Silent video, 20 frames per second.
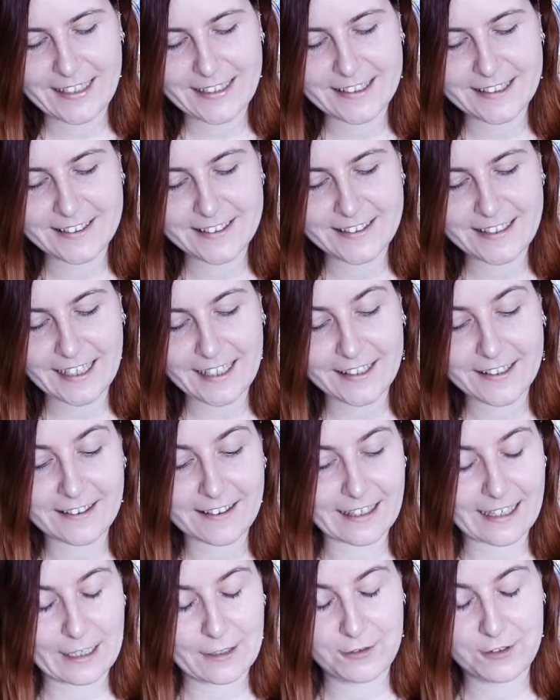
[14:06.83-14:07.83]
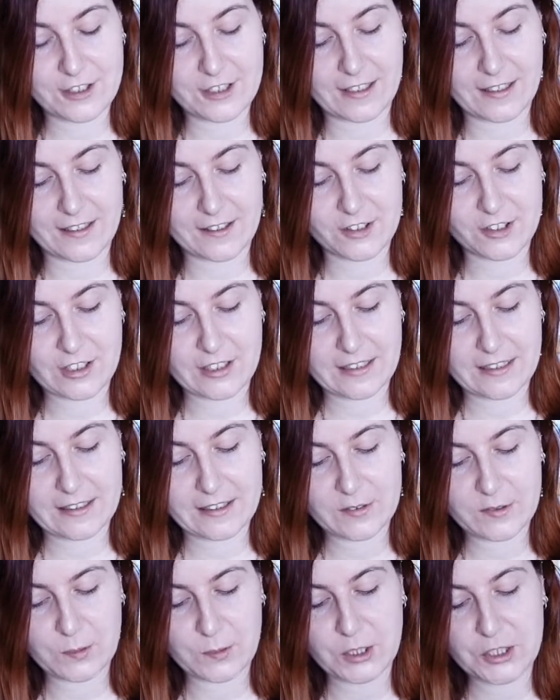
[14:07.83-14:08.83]
The second life challenge
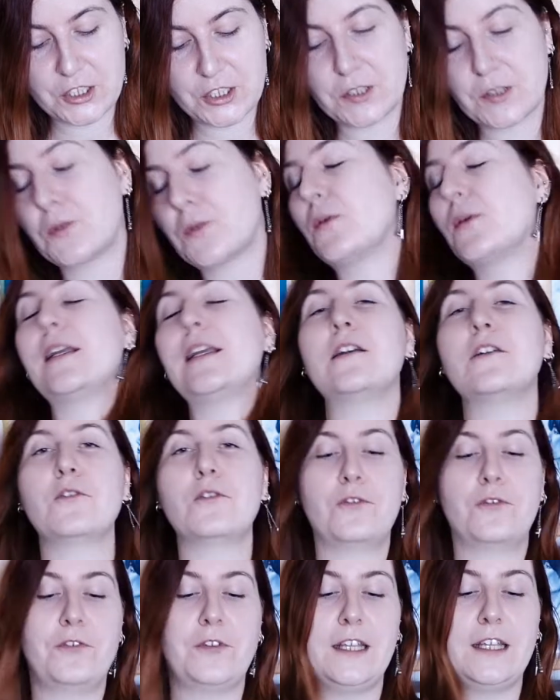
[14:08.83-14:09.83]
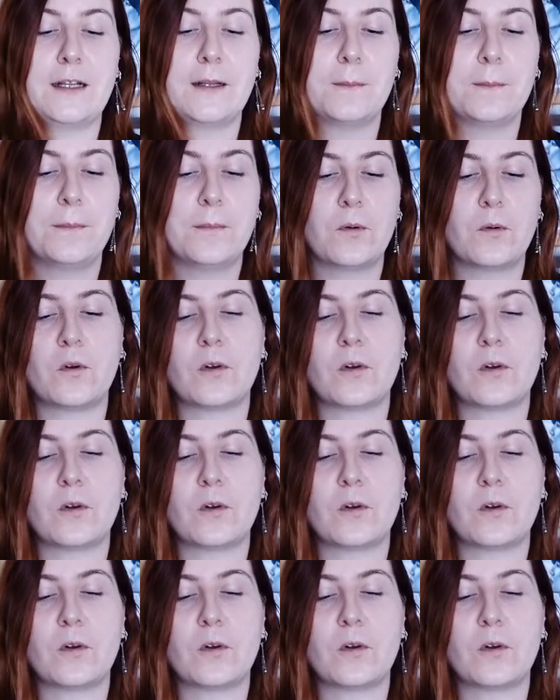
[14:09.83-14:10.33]
is watch a Korean film